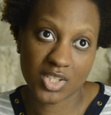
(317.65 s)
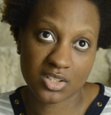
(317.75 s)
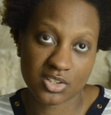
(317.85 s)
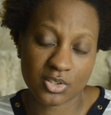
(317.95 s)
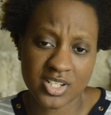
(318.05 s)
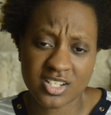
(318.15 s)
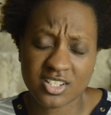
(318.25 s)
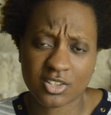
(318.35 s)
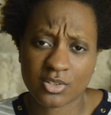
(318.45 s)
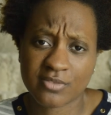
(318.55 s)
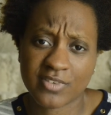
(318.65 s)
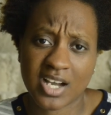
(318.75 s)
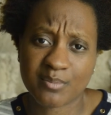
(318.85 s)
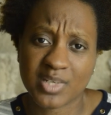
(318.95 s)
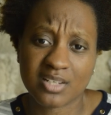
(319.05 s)
30 to
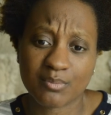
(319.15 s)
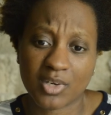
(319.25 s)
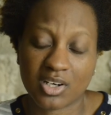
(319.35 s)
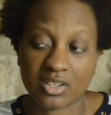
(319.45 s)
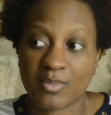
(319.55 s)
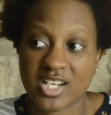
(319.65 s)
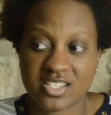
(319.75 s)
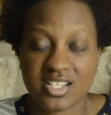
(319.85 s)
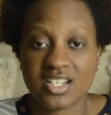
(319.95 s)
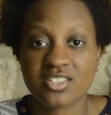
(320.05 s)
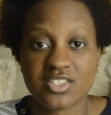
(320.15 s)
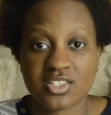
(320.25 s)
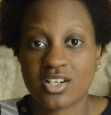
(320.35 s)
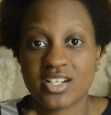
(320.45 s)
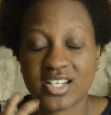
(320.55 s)
35 minute mark, my skin
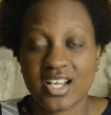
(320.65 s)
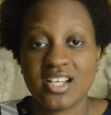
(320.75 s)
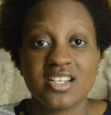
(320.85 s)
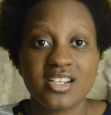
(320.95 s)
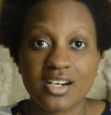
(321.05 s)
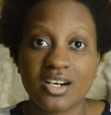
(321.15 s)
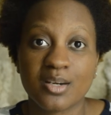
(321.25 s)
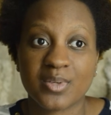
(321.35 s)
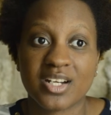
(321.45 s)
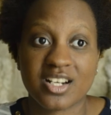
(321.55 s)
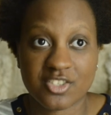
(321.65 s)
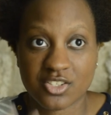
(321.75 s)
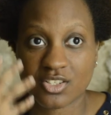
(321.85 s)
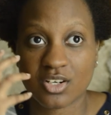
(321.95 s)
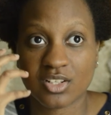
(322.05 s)
started caking up and I
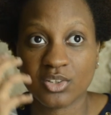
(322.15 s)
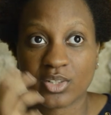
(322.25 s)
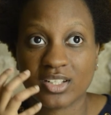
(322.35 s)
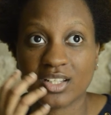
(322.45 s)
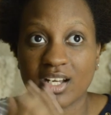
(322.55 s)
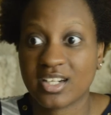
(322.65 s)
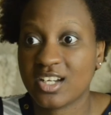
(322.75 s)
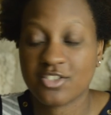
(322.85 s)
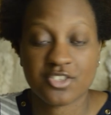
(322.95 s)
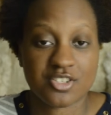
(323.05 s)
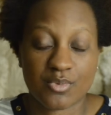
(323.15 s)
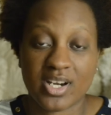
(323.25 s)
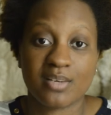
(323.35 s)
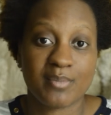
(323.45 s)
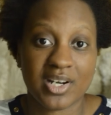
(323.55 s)
just started looking like I just
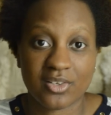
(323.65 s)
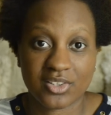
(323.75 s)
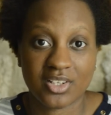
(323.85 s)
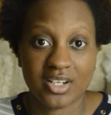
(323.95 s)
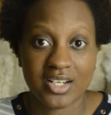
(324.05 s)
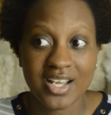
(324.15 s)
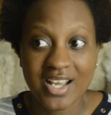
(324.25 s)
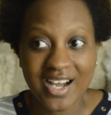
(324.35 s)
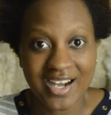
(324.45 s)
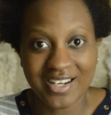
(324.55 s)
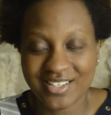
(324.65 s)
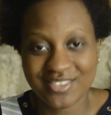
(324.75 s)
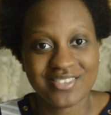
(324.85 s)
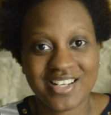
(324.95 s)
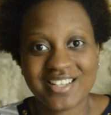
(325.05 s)
ran a marathon. I
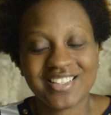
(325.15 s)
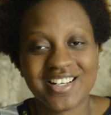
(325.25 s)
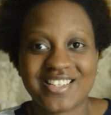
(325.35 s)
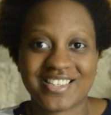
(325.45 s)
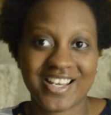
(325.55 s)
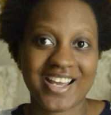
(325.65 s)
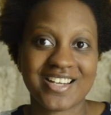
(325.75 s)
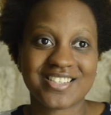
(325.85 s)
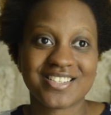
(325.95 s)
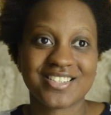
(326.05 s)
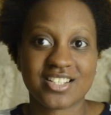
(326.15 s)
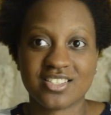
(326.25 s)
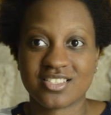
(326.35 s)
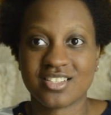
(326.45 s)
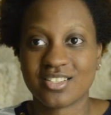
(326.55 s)
do not like that.
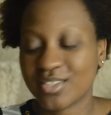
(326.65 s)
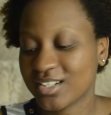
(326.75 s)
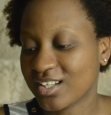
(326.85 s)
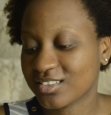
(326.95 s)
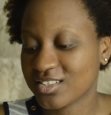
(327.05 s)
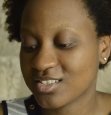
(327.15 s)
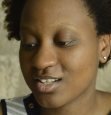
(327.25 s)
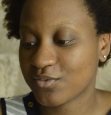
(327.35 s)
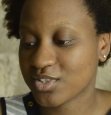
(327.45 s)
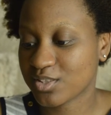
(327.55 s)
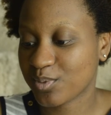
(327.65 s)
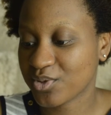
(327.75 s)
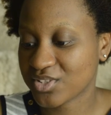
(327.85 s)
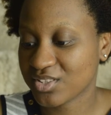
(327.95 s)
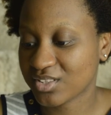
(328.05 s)
Considering that this stuff is
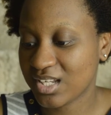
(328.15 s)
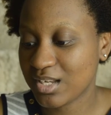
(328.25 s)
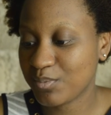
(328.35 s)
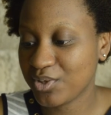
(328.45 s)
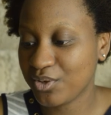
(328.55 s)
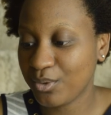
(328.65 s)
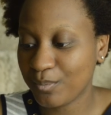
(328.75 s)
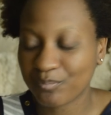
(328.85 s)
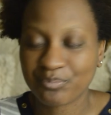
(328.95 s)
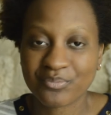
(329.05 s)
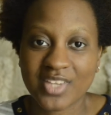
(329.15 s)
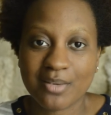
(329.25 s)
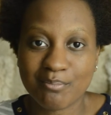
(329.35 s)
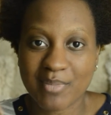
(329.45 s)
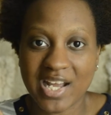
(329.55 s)
supposed to keep you
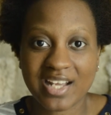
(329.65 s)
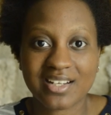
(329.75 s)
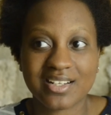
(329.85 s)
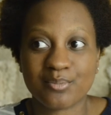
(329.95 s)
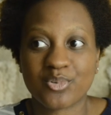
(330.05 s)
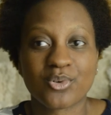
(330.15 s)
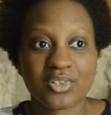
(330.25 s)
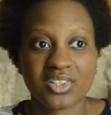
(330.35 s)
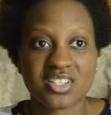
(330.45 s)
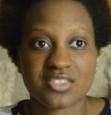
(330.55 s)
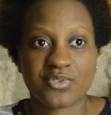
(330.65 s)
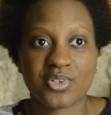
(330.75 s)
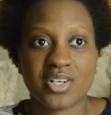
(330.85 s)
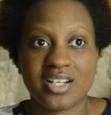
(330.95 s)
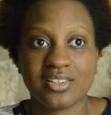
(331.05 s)
matte and poreless
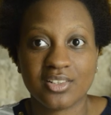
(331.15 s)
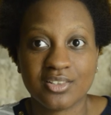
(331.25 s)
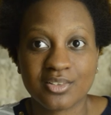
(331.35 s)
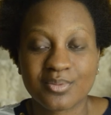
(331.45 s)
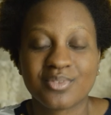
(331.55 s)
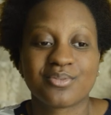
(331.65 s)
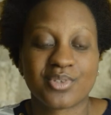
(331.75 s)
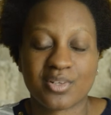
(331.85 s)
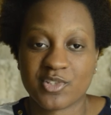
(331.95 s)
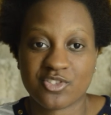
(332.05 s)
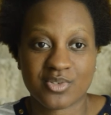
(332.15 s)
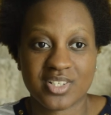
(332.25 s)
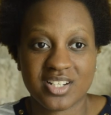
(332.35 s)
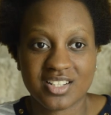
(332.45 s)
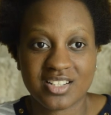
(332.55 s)
for the
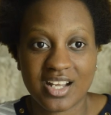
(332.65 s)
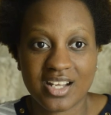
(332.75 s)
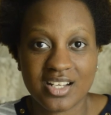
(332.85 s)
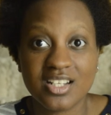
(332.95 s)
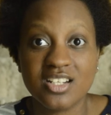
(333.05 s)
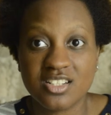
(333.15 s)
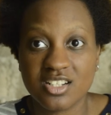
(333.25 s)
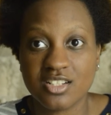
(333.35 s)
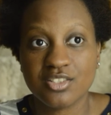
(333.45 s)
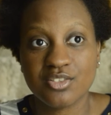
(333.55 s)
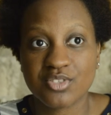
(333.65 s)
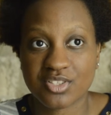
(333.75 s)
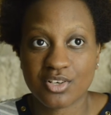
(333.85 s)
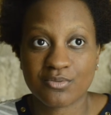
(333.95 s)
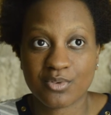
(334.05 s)
majority of the day, it didn't do
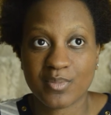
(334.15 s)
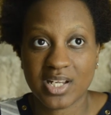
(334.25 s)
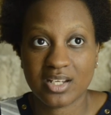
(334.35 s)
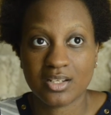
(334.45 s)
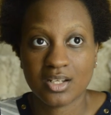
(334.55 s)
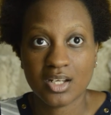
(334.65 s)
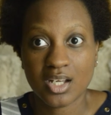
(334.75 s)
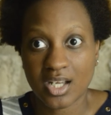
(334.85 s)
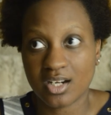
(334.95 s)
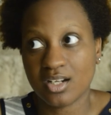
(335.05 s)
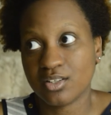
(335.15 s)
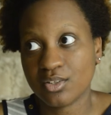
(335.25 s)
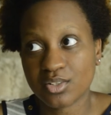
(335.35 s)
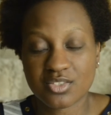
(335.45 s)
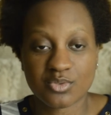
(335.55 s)
so for me. And I
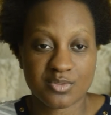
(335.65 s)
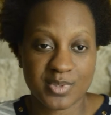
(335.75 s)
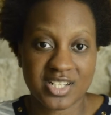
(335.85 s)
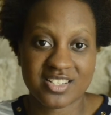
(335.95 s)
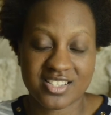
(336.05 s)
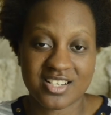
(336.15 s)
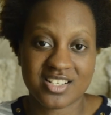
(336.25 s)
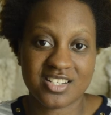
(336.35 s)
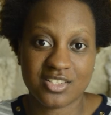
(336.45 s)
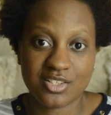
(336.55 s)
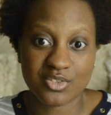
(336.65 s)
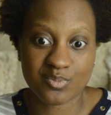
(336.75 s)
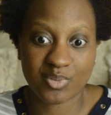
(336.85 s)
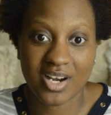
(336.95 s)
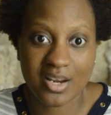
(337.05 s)
know this was because I didn't
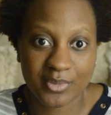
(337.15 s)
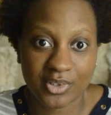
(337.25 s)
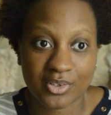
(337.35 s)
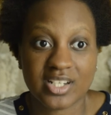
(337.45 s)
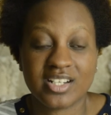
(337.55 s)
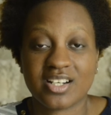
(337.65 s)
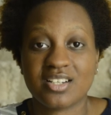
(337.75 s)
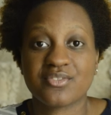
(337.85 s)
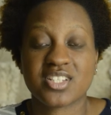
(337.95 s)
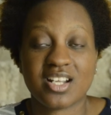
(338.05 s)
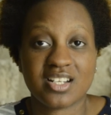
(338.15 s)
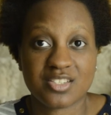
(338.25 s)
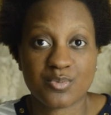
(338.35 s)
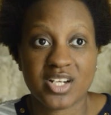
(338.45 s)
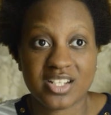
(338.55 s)
use primer or any kind of setting
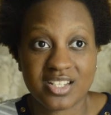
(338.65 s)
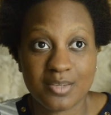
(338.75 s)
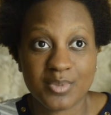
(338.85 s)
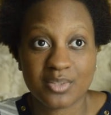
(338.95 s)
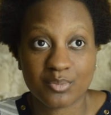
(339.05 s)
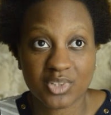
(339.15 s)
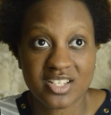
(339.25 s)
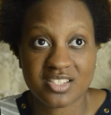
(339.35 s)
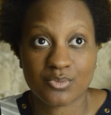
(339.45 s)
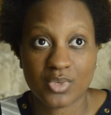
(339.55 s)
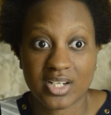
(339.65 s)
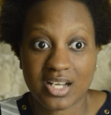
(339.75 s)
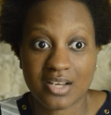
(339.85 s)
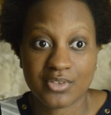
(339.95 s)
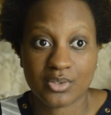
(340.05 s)
spray to keep it in place and what
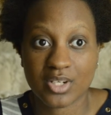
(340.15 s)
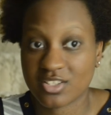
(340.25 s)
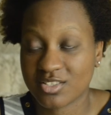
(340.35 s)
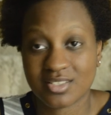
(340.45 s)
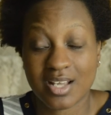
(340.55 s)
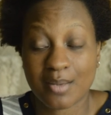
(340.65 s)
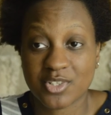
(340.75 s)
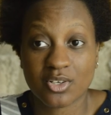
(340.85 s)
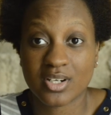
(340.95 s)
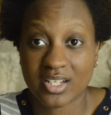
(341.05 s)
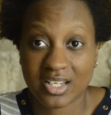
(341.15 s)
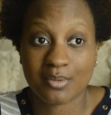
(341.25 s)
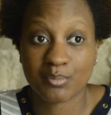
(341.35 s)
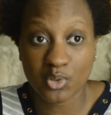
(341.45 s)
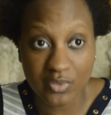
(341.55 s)
have you. I just slapped it on and
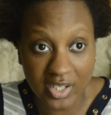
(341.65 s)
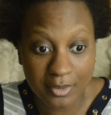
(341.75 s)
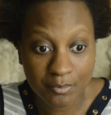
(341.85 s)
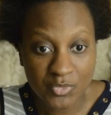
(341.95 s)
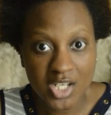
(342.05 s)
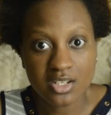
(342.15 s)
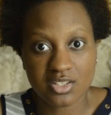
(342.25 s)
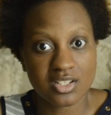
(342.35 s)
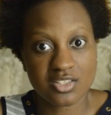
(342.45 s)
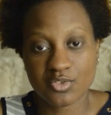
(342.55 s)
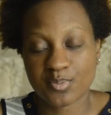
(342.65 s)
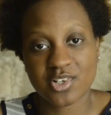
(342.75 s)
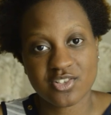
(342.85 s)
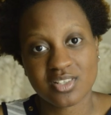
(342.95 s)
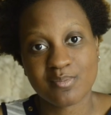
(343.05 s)
kept moving. So this was
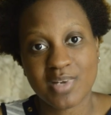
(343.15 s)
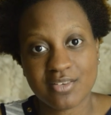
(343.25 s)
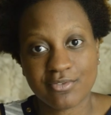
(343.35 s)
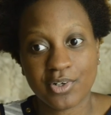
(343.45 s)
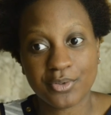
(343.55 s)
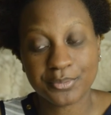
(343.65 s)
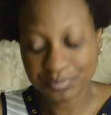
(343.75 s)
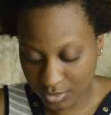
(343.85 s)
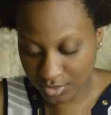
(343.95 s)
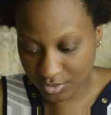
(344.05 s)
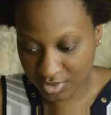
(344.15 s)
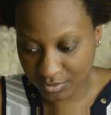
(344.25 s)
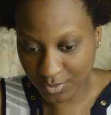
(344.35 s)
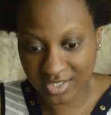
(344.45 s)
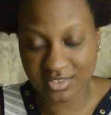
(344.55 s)
partially my fault. So in order
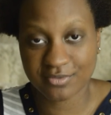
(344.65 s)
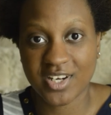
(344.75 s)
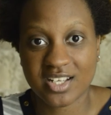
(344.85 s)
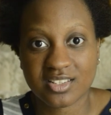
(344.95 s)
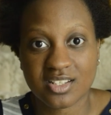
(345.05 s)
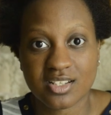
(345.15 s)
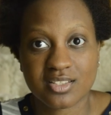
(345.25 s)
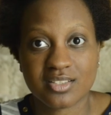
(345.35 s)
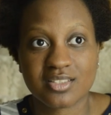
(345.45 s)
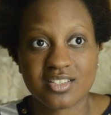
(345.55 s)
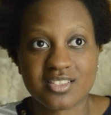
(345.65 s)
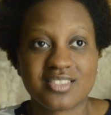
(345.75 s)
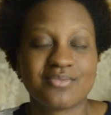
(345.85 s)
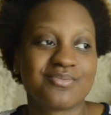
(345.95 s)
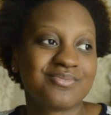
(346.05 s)
to rectify this
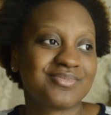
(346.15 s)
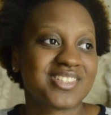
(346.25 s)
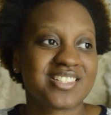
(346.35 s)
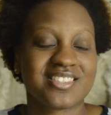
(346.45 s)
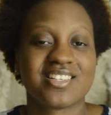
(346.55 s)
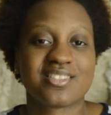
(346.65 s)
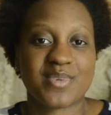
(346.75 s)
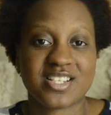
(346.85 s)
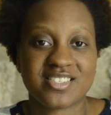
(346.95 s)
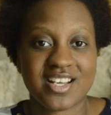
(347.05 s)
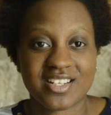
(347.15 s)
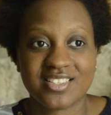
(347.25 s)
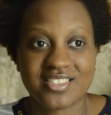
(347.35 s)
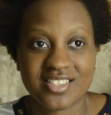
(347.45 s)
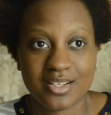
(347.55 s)
led to my second
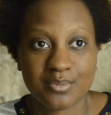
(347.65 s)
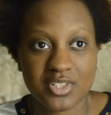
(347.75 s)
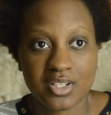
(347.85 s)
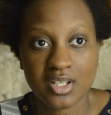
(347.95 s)
attempt,